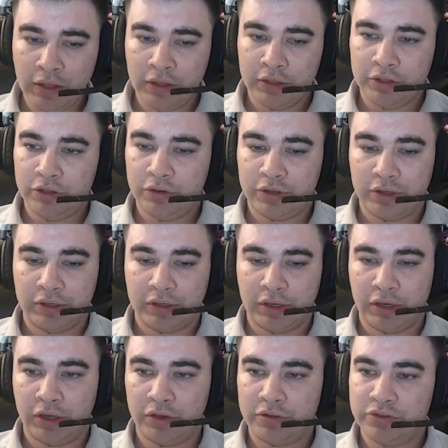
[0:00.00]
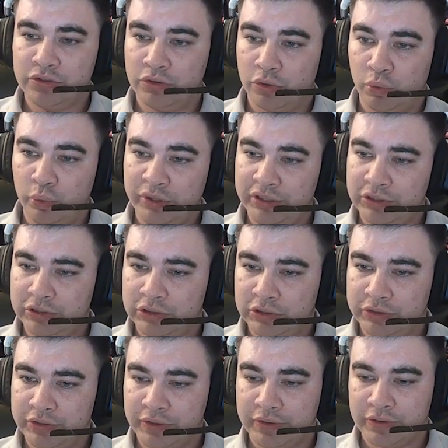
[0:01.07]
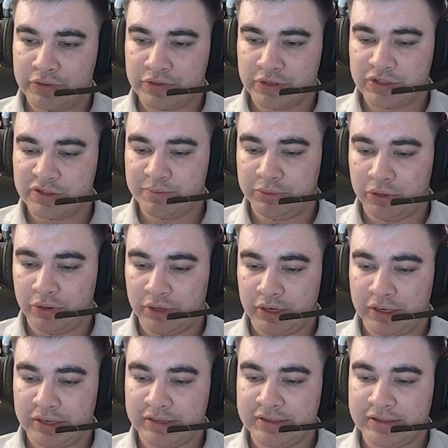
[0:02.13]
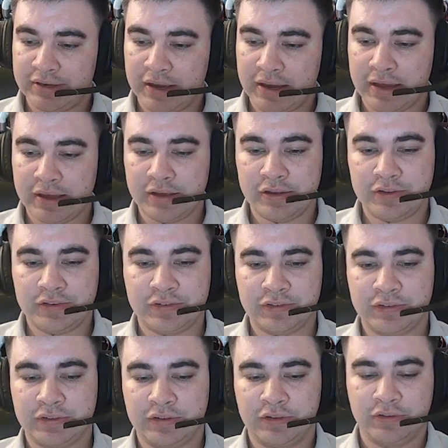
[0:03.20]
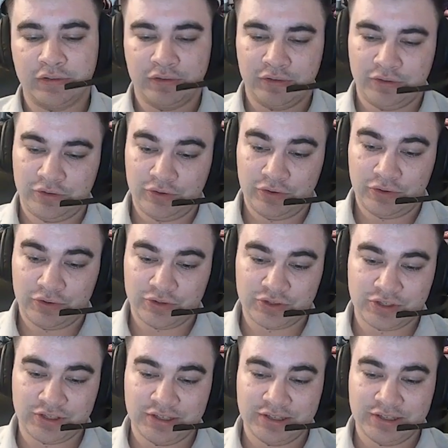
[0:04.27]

You can dual wield. There's exploding dice. There's